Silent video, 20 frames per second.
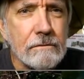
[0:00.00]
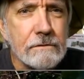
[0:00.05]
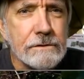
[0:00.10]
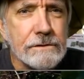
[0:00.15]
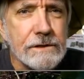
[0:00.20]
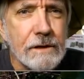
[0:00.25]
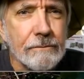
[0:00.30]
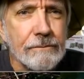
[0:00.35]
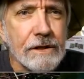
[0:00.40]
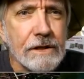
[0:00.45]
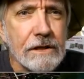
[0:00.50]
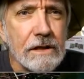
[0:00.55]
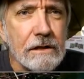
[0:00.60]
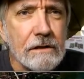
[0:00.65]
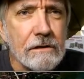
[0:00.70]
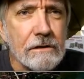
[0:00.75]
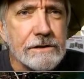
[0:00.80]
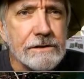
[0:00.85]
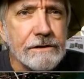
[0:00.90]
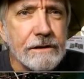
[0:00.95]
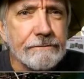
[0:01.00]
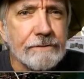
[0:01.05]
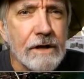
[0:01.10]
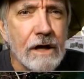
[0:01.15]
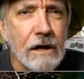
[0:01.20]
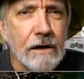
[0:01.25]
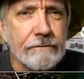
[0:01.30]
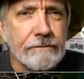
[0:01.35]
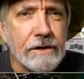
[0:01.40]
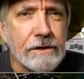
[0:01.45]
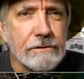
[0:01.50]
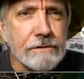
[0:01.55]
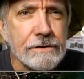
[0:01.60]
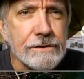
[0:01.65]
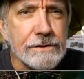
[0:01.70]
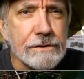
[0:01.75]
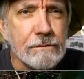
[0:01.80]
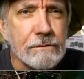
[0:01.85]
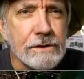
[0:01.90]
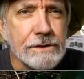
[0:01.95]
something that looks of
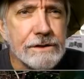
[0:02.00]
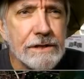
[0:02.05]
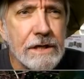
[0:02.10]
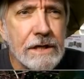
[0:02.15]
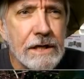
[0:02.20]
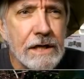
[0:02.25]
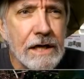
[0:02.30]
interest to us,